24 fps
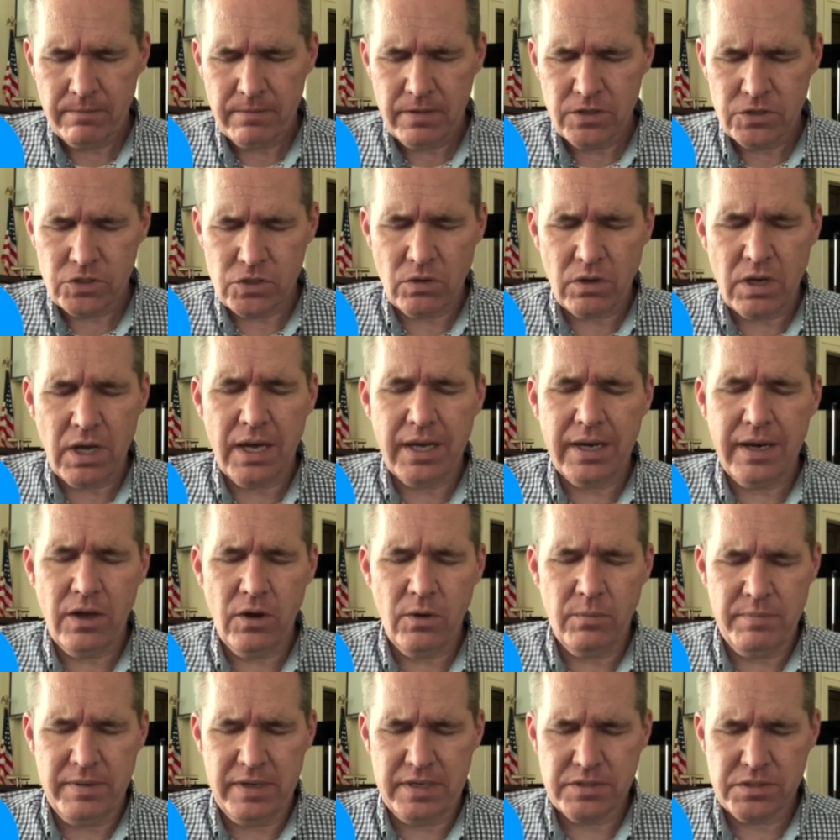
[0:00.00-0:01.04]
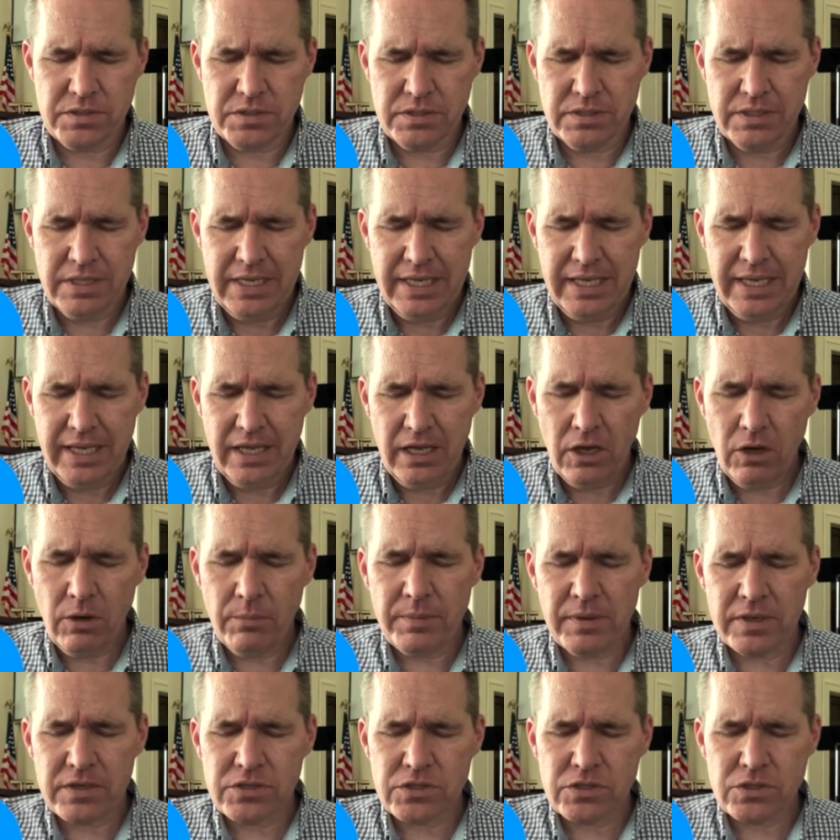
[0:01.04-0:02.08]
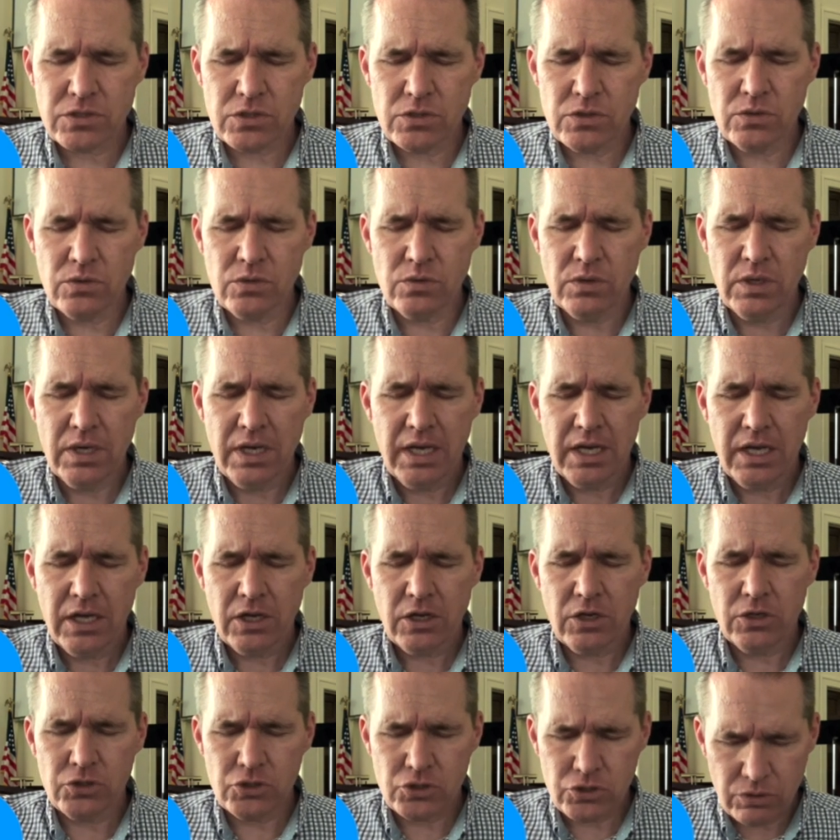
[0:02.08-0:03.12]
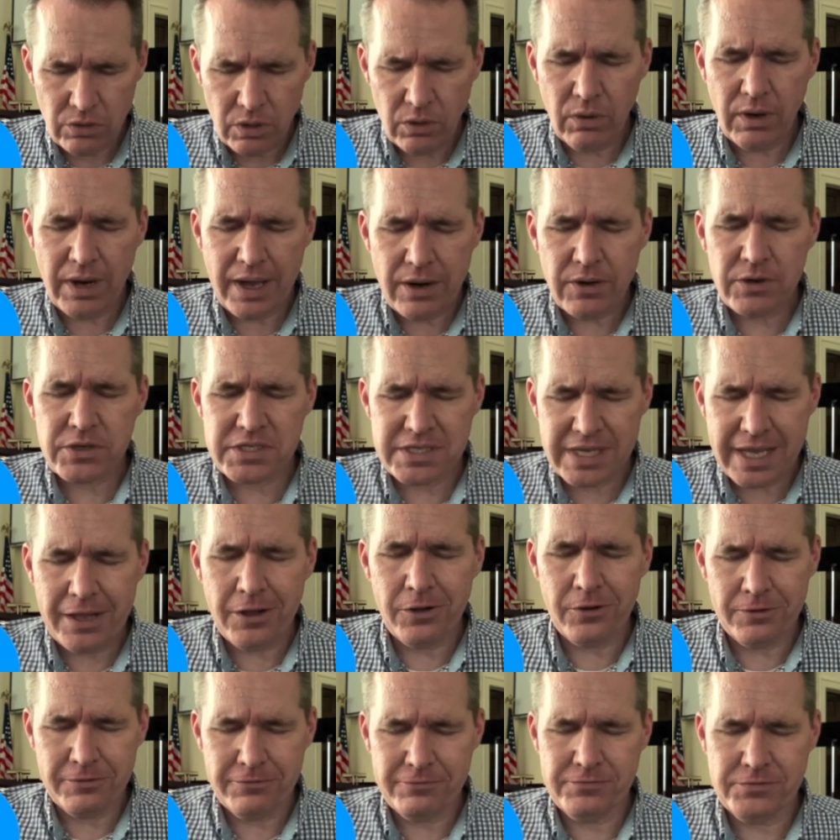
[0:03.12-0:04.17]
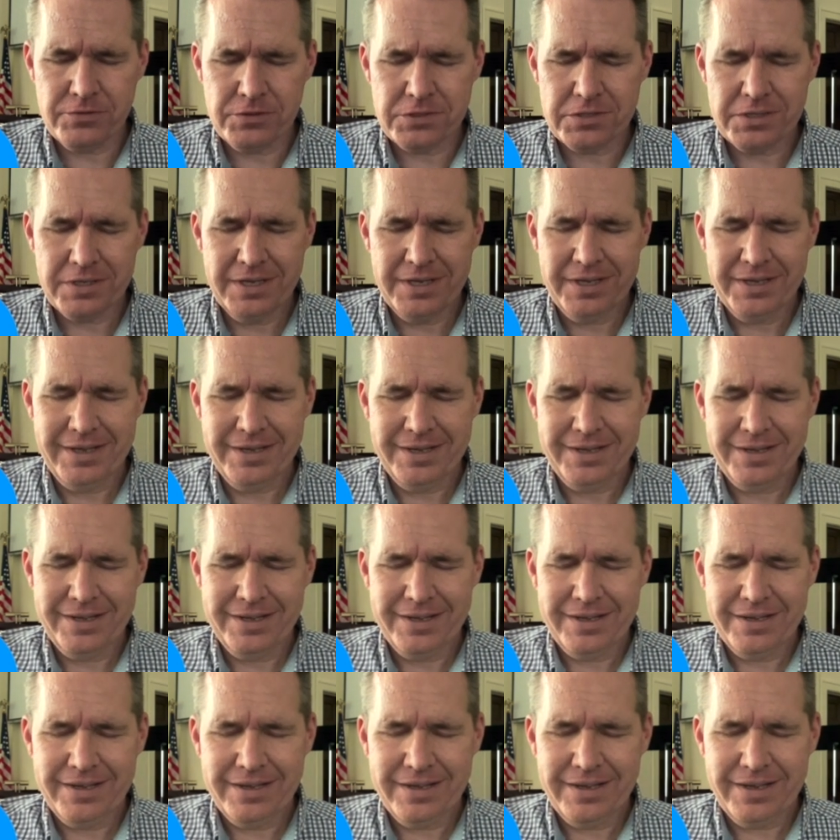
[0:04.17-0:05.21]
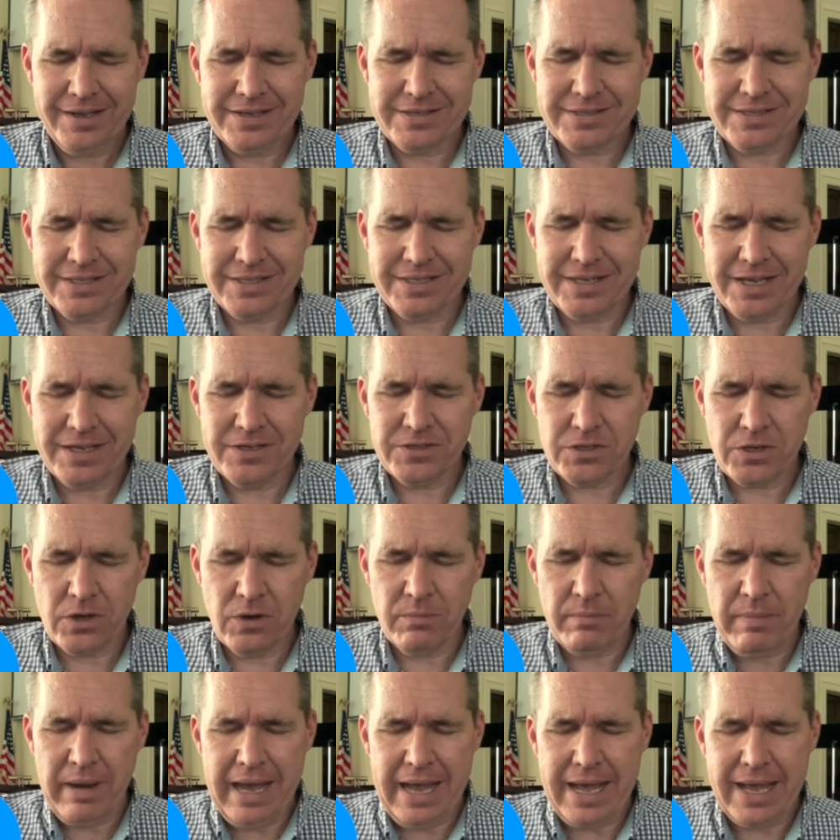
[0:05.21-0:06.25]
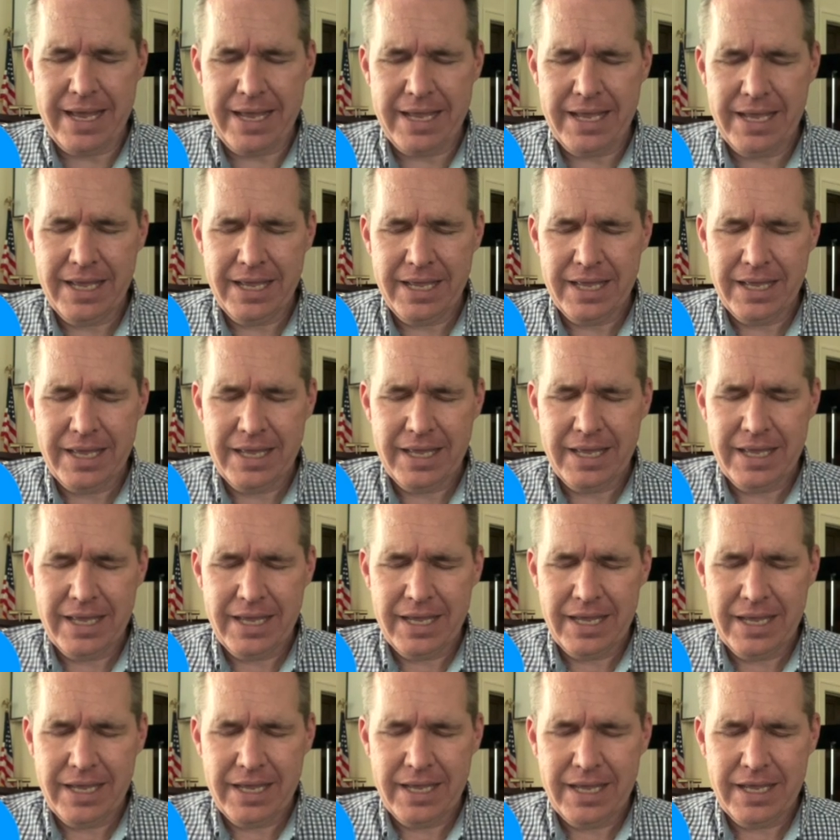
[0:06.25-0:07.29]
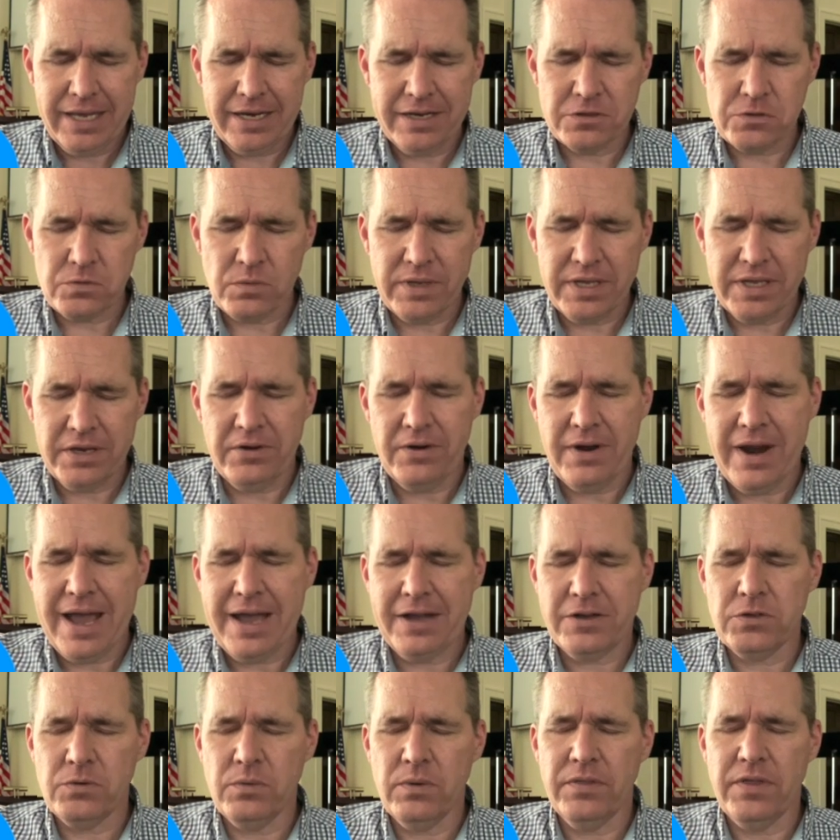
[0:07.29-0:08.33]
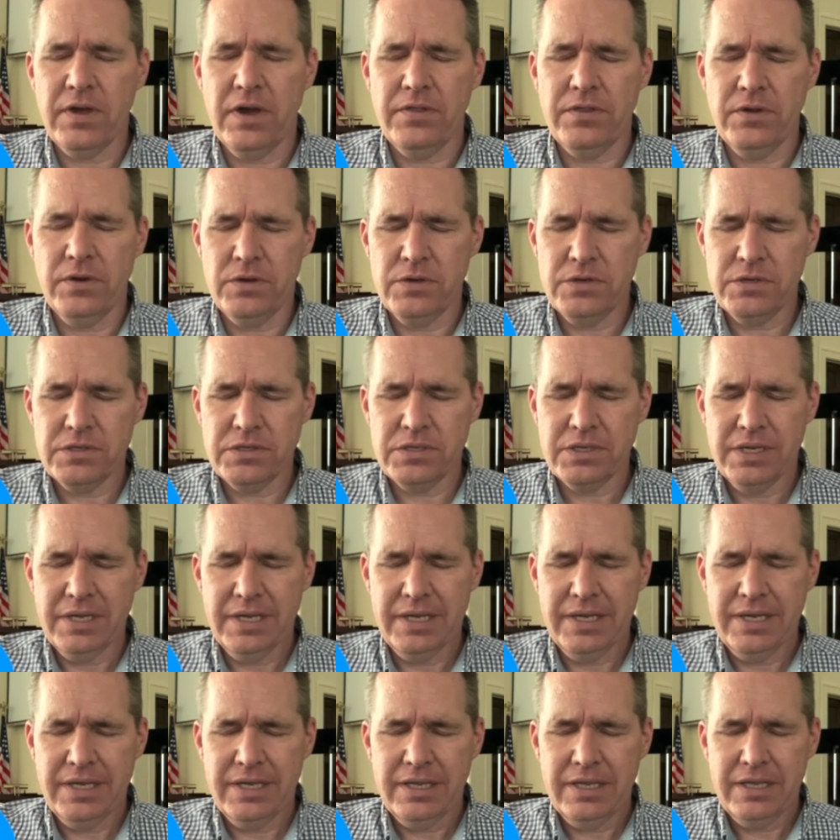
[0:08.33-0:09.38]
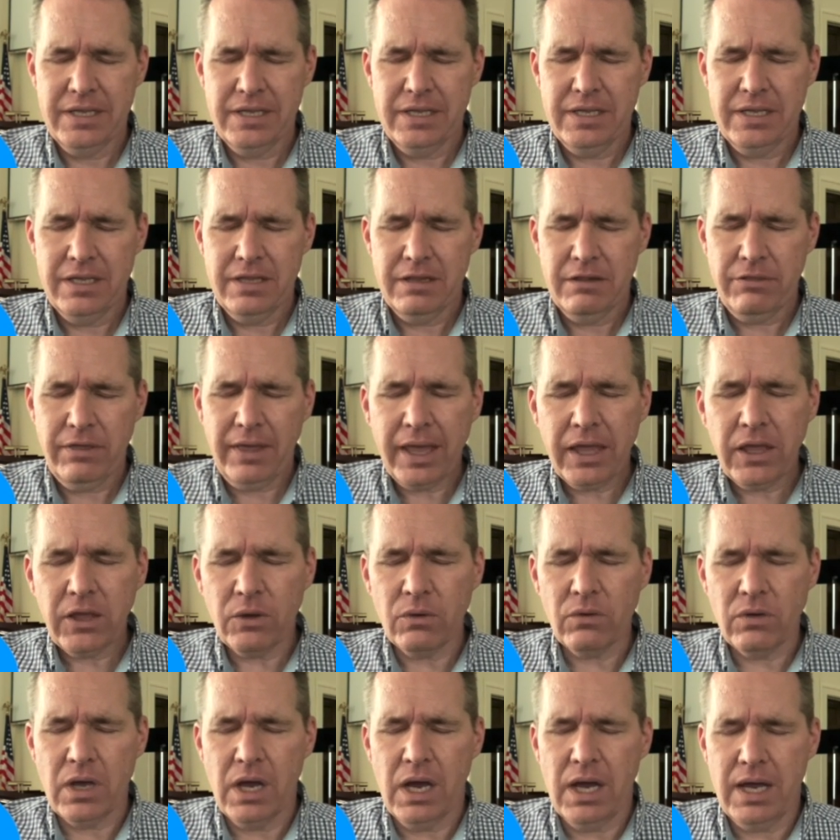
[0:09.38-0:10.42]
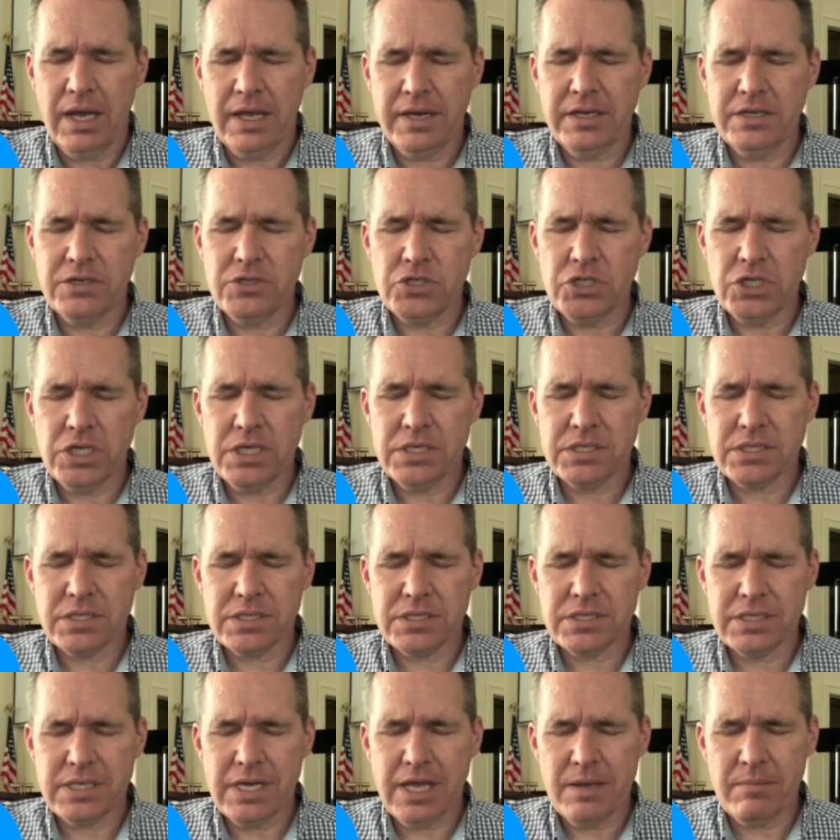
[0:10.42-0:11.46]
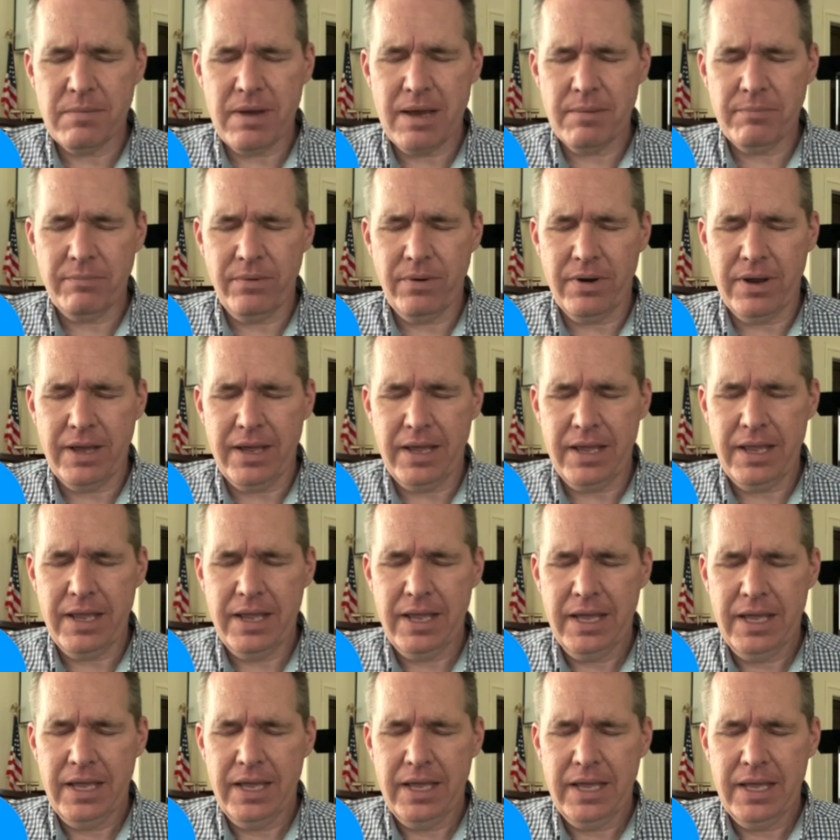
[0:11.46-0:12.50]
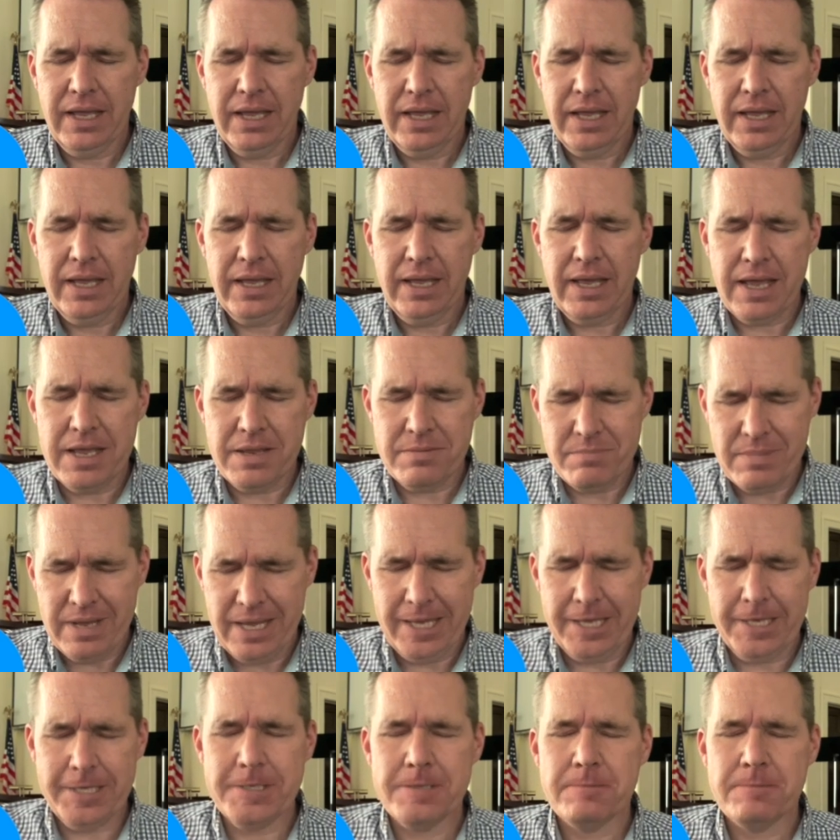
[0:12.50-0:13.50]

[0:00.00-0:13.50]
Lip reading: So God, help us. Help us to control ourselves as the days go by and as we interact with others. Thank you, God. In Jesus' name I pray. Amen.